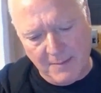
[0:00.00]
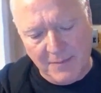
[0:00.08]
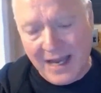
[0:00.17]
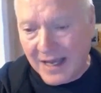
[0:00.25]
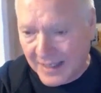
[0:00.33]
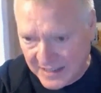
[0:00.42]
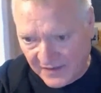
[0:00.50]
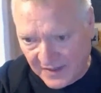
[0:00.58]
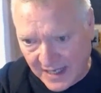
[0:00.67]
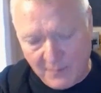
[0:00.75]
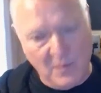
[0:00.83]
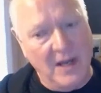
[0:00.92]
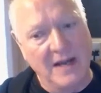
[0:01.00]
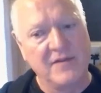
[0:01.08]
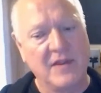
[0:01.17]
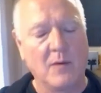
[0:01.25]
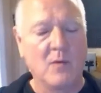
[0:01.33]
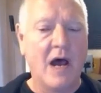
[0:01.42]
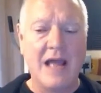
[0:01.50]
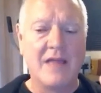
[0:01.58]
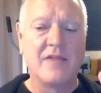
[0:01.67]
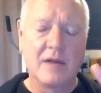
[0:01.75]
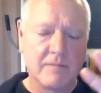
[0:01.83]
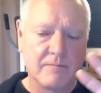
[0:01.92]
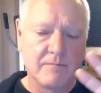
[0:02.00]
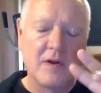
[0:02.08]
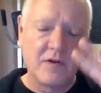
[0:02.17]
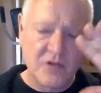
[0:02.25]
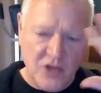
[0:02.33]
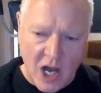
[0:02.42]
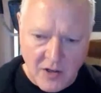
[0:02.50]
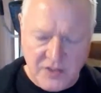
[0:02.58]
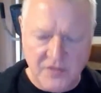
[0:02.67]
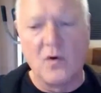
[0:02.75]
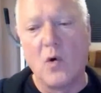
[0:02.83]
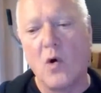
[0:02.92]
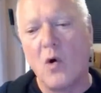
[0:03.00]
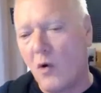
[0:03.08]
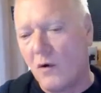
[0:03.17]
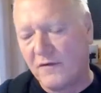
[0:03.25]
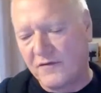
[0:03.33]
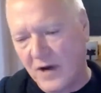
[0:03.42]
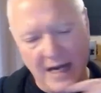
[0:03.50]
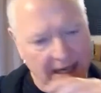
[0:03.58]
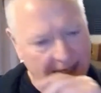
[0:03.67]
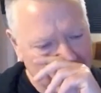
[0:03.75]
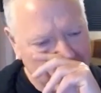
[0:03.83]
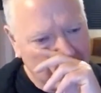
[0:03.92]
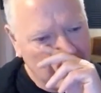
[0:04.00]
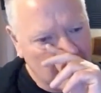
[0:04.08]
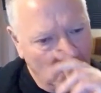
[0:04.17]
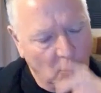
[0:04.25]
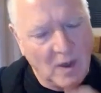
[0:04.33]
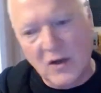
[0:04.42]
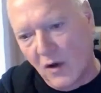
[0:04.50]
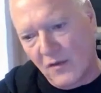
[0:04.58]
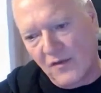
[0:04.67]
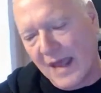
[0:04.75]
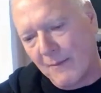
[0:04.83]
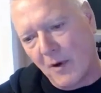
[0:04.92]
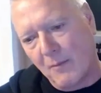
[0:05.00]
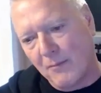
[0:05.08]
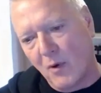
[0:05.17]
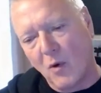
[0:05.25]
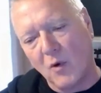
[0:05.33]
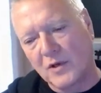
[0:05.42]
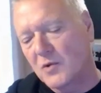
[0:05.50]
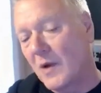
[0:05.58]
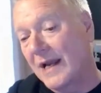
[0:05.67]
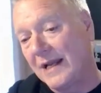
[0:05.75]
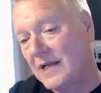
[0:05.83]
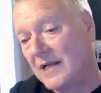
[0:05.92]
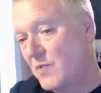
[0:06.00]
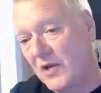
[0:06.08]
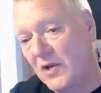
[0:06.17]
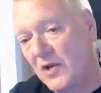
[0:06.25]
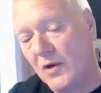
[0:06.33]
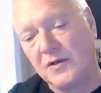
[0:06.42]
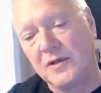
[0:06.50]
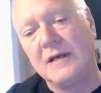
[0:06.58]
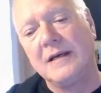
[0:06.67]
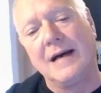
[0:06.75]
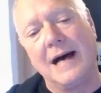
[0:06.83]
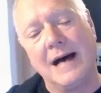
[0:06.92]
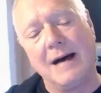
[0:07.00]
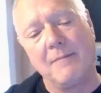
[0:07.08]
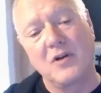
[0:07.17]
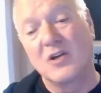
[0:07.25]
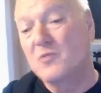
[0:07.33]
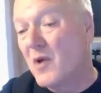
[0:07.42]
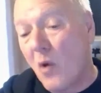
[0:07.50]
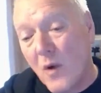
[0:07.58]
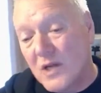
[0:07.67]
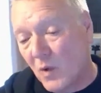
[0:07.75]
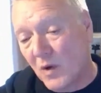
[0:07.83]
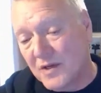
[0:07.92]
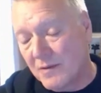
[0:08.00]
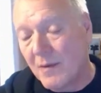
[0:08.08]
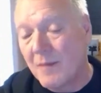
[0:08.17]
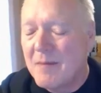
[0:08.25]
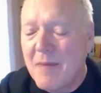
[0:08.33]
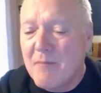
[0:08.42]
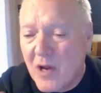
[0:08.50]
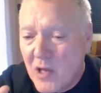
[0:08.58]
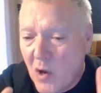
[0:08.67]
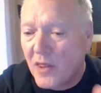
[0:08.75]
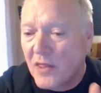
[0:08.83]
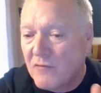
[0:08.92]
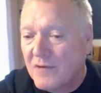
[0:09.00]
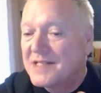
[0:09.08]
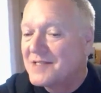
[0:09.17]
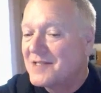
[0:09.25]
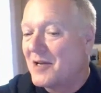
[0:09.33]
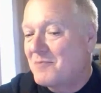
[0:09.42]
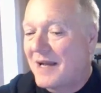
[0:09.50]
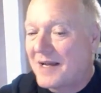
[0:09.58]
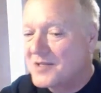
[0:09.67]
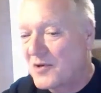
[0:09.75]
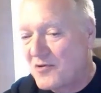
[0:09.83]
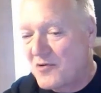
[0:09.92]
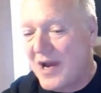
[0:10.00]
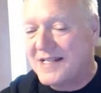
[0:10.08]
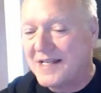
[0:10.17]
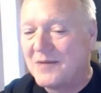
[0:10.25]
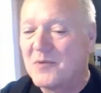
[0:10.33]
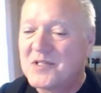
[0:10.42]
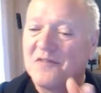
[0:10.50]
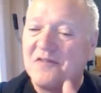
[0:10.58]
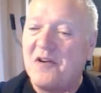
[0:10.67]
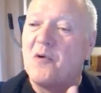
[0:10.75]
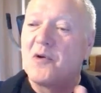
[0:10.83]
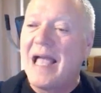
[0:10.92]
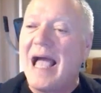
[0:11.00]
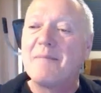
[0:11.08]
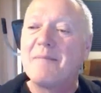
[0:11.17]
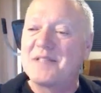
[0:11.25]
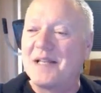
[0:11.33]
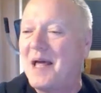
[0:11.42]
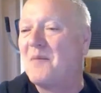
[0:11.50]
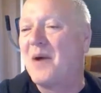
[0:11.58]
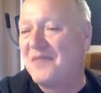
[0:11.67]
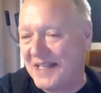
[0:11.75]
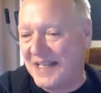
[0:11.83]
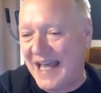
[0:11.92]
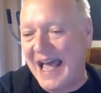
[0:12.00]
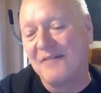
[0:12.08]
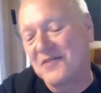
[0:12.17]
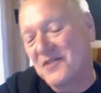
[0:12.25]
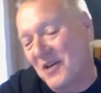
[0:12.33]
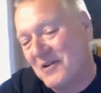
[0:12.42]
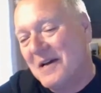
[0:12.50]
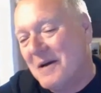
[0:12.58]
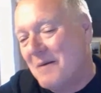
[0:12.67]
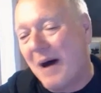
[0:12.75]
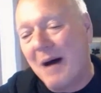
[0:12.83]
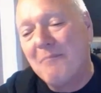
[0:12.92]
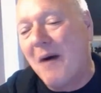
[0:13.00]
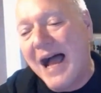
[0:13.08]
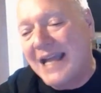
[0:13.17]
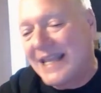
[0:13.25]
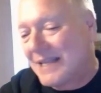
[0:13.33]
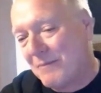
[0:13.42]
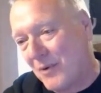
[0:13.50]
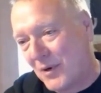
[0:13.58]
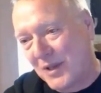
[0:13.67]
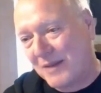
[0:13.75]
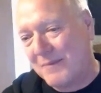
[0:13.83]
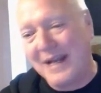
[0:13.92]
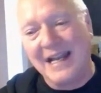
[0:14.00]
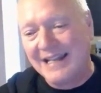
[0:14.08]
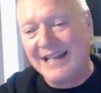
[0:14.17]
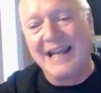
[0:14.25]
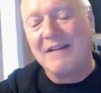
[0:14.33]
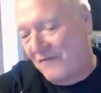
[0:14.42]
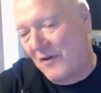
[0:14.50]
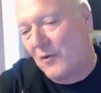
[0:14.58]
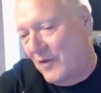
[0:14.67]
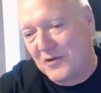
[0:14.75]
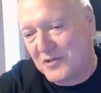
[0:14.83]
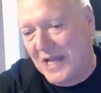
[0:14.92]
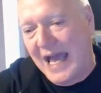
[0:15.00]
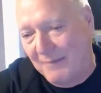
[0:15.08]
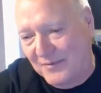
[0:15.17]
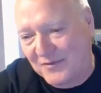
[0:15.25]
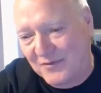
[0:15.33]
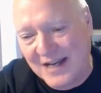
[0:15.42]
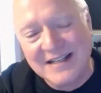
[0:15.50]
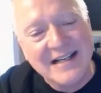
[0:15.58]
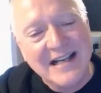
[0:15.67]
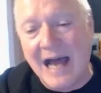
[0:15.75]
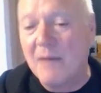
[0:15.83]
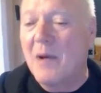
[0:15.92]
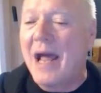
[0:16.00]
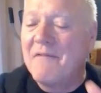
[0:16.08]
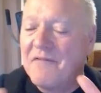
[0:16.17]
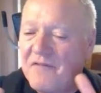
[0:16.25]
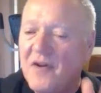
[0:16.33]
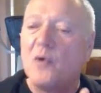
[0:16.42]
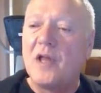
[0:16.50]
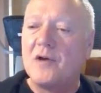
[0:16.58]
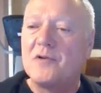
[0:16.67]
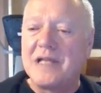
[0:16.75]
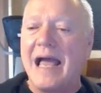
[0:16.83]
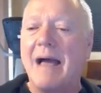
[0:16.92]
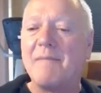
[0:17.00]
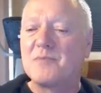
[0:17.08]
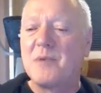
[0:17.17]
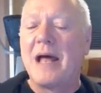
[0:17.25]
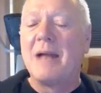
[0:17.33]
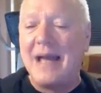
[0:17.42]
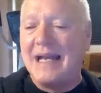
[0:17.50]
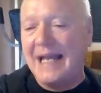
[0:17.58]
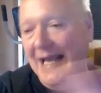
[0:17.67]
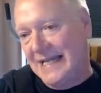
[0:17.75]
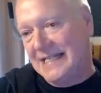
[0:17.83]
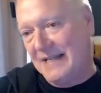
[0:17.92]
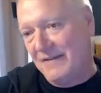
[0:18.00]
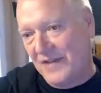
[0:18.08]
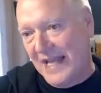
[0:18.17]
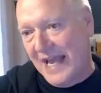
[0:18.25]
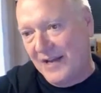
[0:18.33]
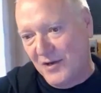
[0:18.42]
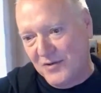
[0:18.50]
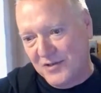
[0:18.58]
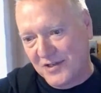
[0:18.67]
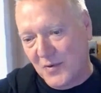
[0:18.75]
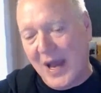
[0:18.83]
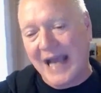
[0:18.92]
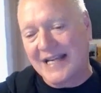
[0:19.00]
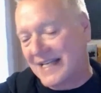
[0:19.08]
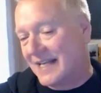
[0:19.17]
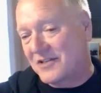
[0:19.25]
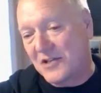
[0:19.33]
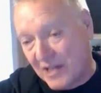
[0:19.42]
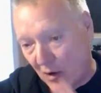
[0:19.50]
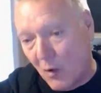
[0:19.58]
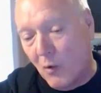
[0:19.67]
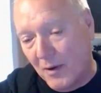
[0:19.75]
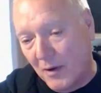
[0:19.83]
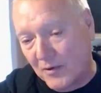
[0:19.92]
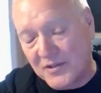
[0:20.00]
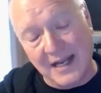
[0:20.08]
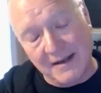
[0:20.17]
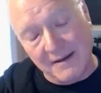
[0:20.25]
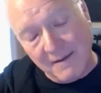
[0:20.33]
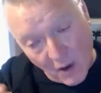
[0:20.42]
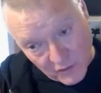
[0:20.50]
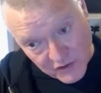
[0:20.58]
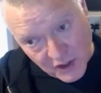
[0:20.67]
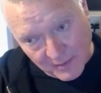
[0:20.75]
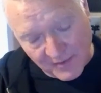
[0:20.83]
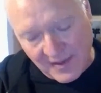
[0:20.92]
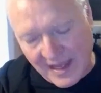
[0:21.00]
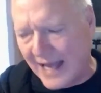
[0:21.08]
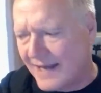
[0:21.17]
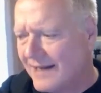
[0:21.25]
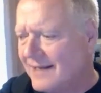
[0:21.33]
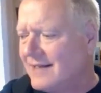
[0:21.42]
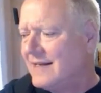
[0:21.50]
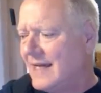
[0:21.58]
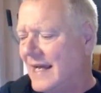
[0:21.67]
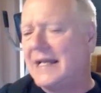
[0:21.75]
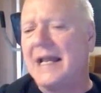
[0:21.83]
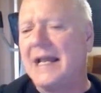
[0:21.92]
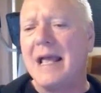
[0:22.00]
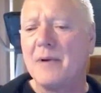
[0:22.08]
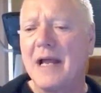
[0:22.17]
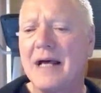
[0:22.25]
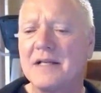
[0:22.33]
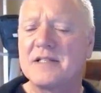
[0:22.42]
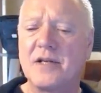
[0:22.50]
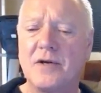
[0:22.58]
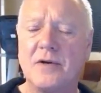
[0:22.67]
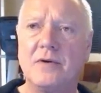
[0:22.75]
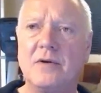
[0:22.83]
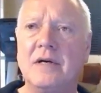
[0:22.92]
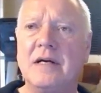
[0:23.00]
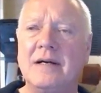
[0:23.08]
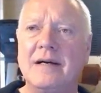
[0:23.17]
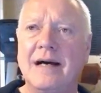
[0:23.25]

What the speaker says: plugins for Lightwave that were either charged for or free, we got them on board as quickly as we could, because we always wanted, I mean, remember, a lot of the reason those plugins were created was to fill gaps that Lightwave didn't have. So by buying them and putting them in, it filled those gaps, right? And filled those gaps and made it easy for the end user to access because they're all built in. On top of that, it enabled us to